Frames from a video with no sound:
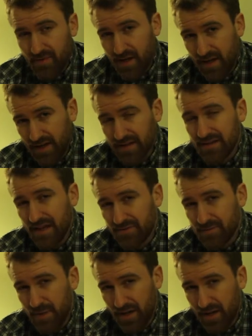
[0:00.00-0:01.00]
I had
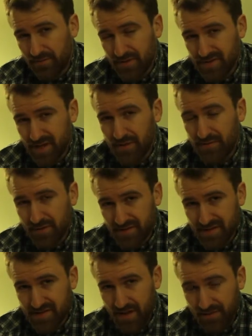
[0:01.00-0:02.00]
left my office at
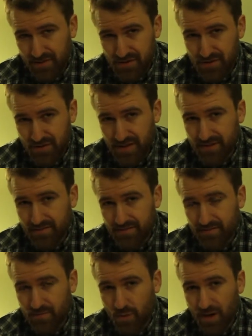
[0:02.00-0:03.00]
57th Street,
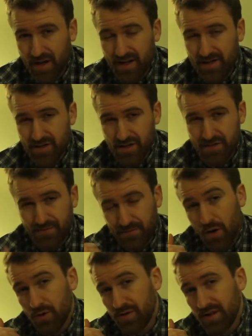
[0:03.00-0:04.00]
where I had just
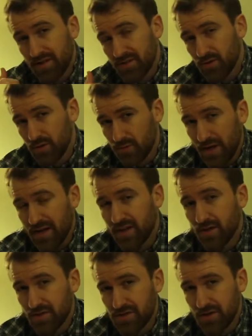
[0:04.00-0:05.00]
phoned in to a
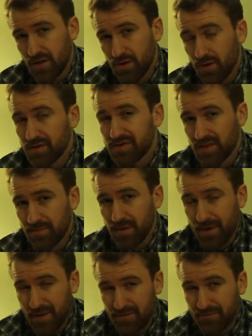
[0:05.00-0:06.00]
radio show hosted
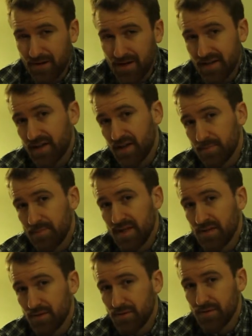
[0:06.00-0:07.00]
by my friend Nick
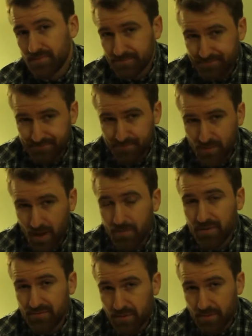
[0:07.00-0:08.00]
Behoon up
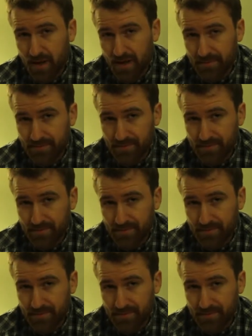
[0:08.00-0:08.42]
in Vermont.